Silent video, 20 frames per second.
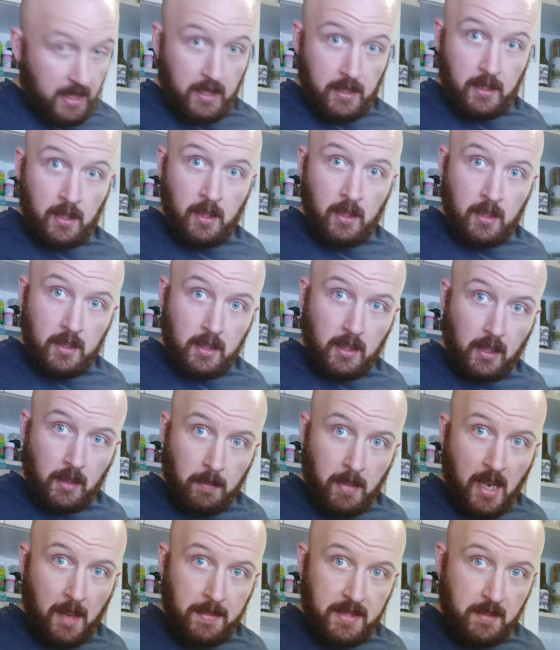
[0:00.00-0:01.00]
in,
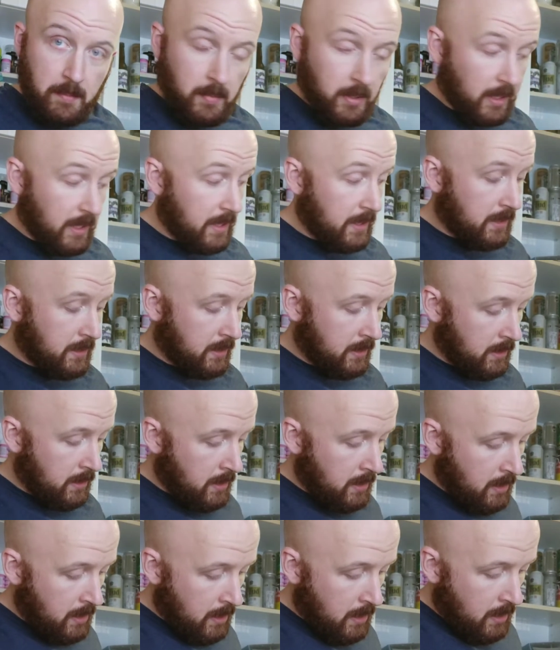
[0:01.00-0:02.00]
pops in place,
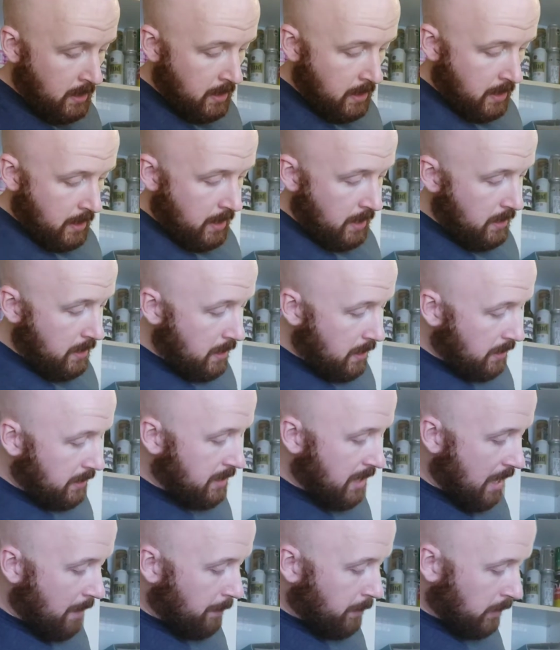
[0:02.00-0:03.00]
and then the
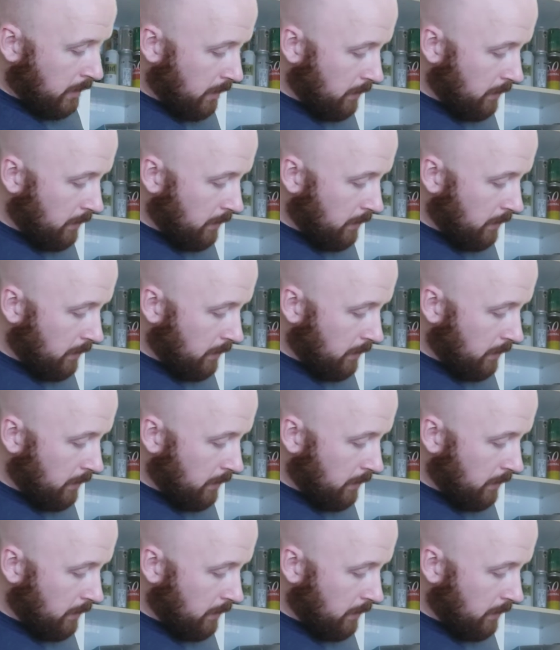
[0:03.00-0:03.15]
top